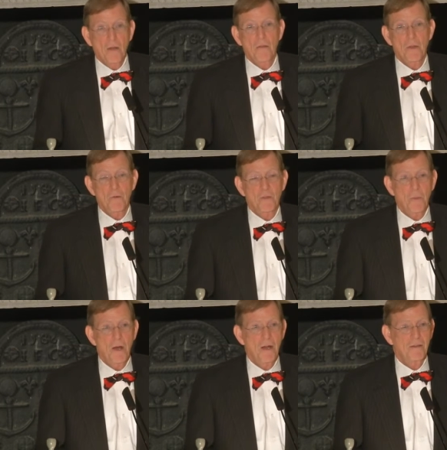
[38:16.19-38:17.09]
the
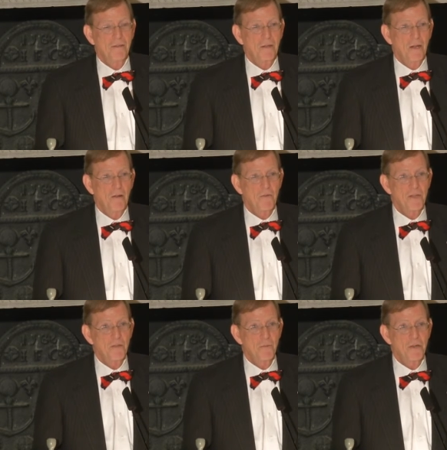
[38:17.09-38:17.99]
response of
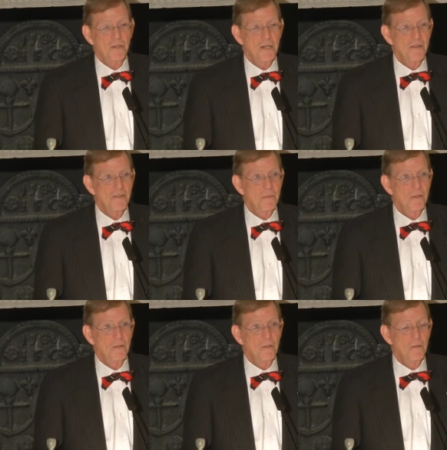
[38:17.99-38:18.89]
these
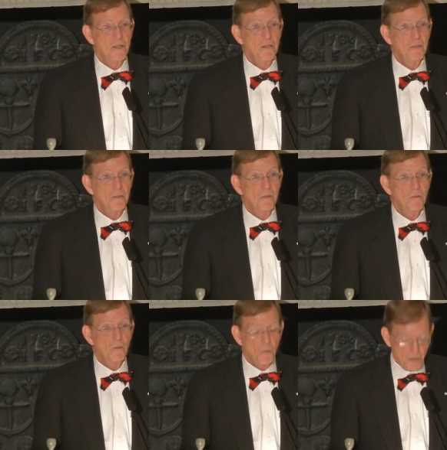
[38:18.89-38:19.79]
frontiersmen to these
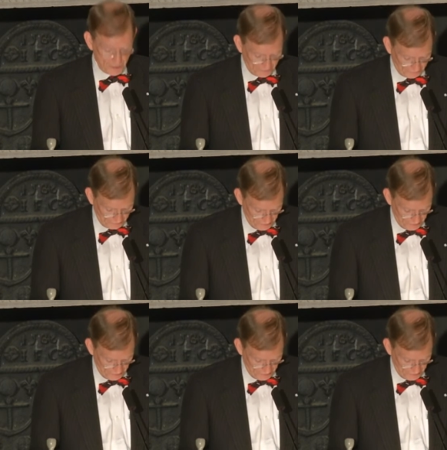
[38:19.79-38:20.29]
threats